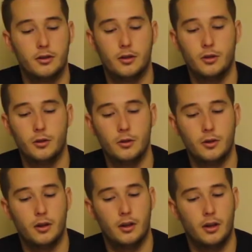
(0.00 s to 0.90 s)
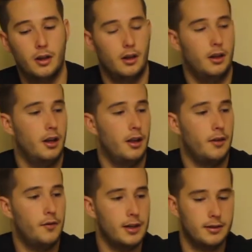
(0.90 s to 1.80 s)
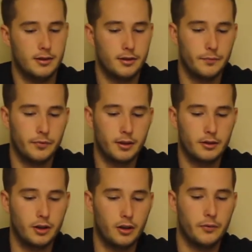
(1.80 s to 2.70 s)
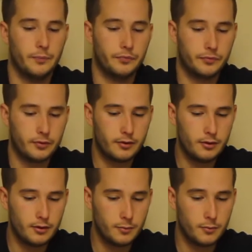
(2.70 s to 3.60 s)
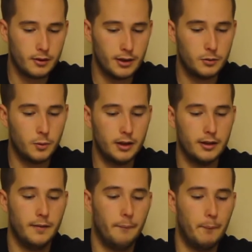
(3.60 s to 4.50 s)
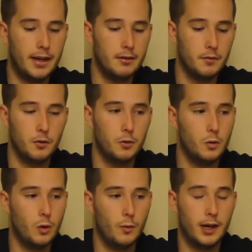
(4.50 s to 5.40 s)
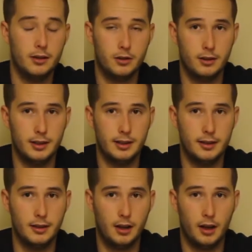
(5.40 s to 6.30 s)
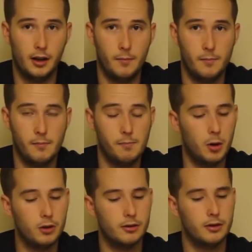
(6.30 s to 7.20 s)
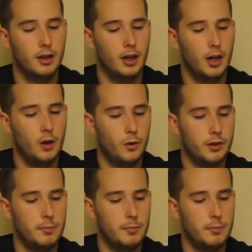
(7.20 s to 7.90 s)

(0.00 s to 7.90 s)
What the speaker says: to the fighters. So this one made it through all the way to the boss, which